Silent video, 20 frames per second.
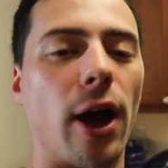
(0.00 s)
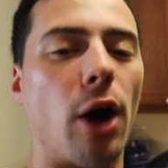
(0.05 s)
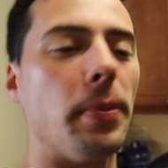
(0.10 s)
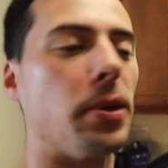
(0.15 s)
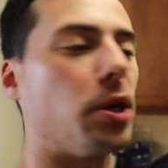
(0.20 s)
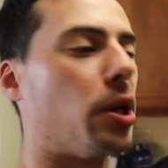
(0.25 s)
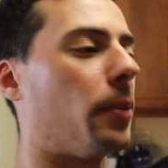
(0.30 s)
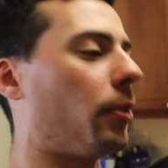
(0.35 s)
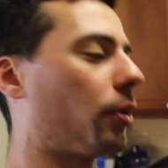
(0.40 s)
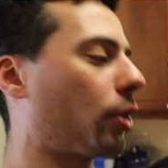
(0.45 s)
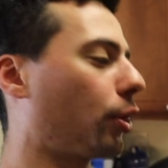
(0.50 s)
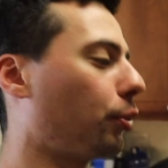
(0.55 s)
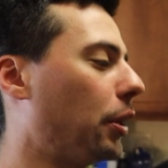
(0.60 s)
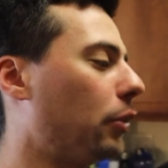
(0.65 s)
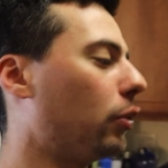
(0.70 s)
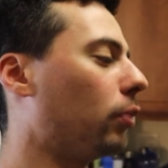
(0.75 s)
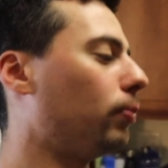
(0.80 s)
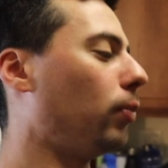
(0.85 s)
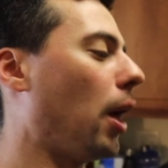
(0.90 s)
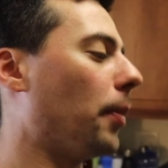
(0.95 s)
Meal number 3
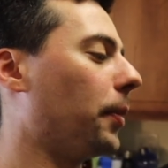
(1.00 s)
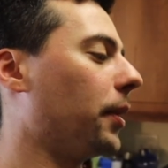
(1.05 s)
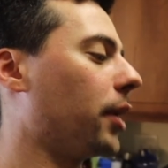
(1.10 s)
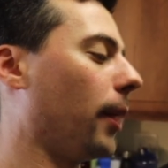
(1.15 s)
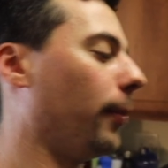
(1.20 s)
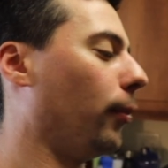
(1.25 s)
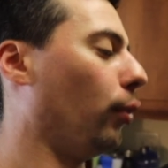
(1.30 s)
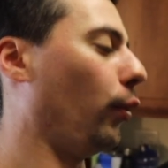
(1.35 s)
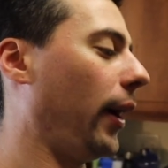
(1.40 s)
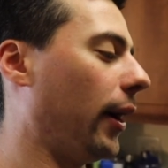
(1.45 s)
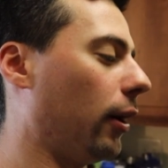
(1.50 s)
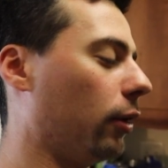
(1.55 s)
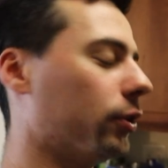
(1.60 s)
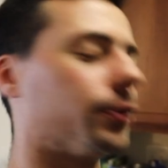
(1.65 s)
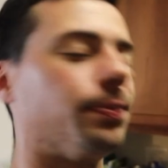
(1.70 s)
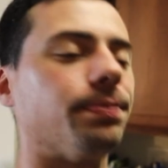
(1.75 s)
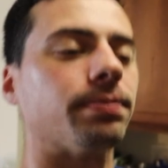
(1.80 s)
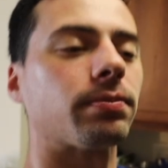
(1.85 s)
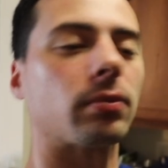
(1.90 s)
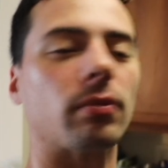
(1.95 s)
would probably come around
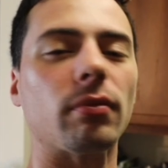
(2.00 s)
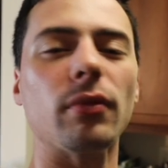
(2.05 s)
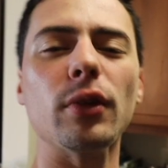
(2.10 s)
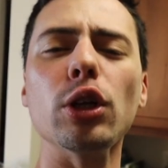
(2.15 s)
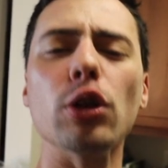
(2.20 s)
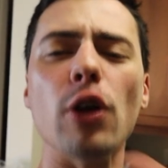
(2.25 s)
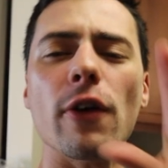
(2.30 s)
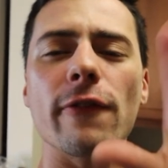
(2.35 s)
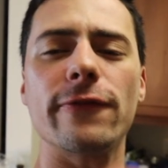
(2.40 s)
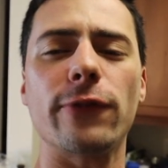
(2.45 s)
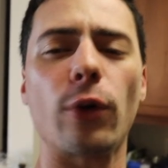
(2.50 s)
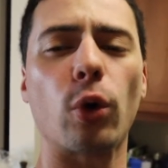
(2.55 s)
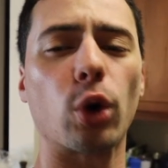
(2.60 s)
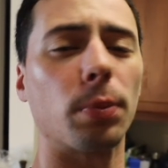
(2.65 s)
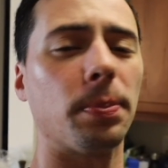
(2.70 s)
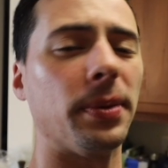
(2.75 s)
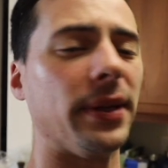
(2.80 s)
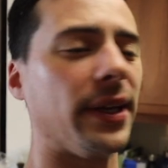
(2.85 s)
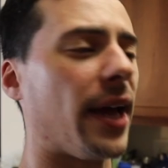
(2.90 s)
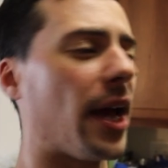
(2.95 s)
4
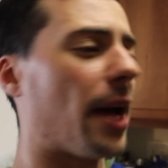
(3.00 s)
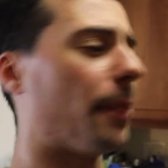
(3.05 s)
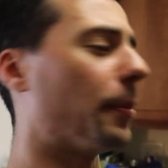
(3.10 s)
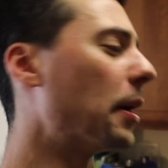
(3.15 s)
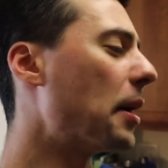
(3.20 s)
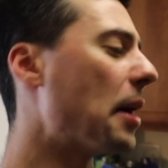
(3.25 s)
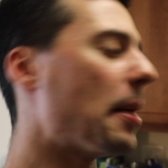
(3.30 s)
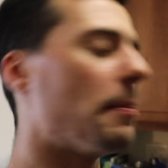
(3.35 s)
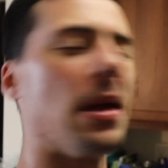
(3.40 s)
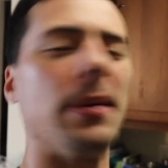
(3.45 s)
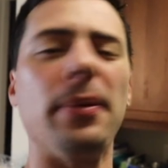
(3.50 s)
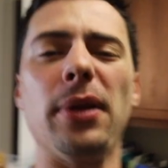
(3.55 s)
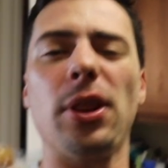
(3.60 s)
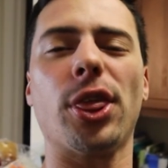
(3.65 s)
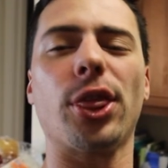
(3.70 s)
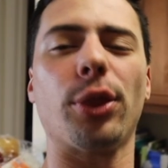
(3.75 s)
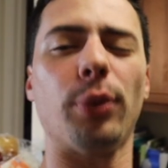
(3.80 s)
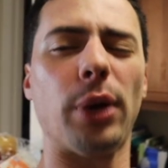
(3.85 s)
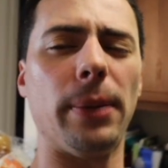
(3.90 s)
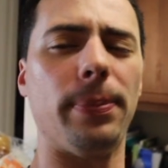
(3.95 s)
p.m., maybe
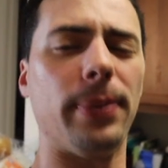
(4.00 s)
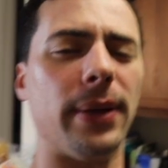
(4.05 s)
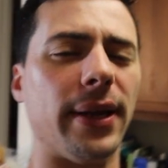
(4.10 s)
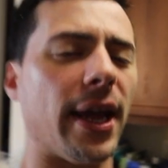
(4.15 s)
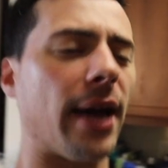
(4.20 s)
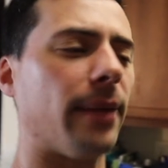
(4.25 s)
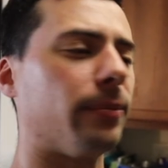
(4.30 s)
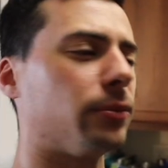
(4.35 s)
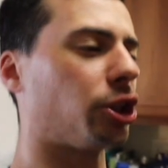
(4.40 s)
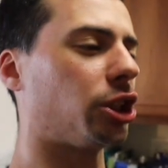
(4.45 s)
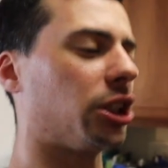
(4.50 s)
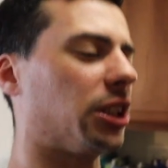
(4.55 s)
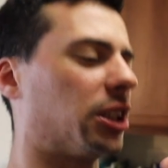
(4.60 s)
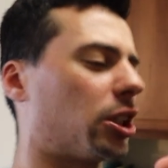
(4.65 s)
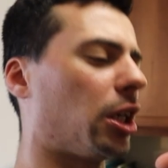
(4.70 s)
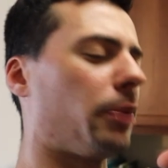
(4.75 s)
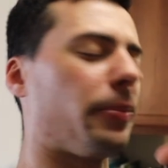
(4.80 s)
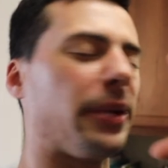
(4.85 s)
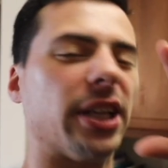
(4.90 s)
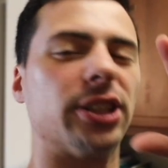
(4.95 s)
3 p.m. It's
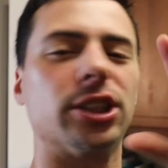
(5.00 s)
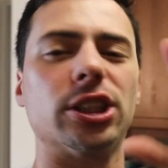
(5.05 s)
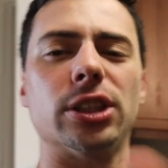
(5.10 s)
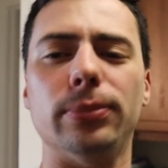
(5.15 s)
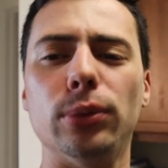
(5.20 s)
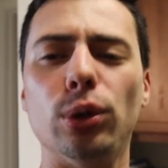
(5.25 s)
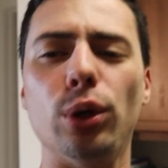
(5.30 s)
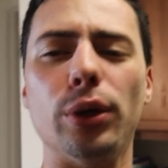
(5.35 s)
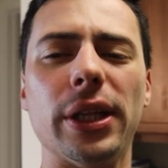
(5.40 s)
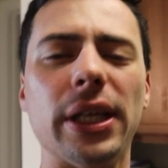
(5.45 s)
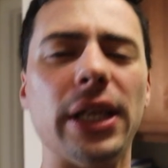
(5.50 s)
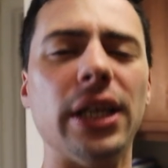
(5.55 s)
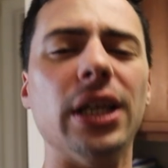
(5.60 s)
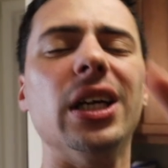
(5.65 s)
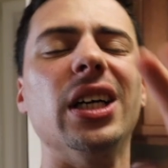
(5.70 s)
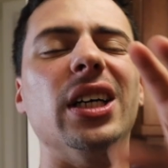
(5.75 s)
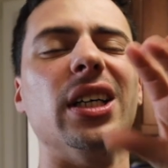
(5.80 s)
gonna be a smoothie.